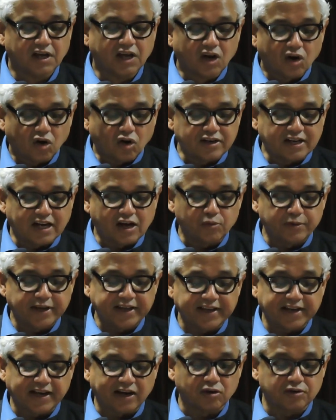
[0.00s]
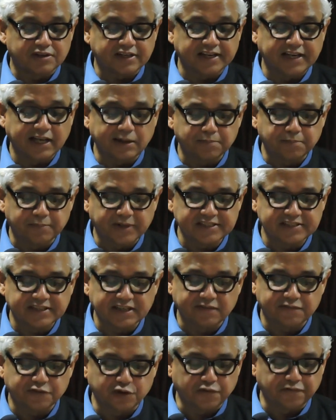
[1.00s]
On our way out, I helped
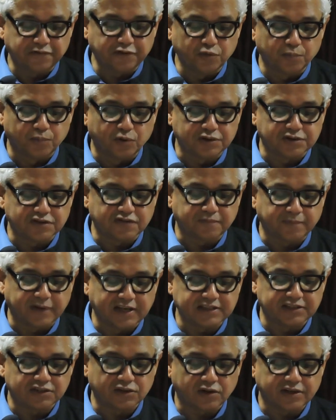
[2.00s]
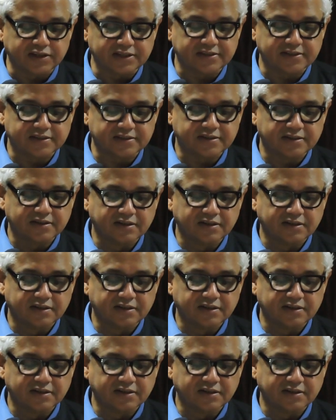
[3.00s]
myself to a few books of my choice.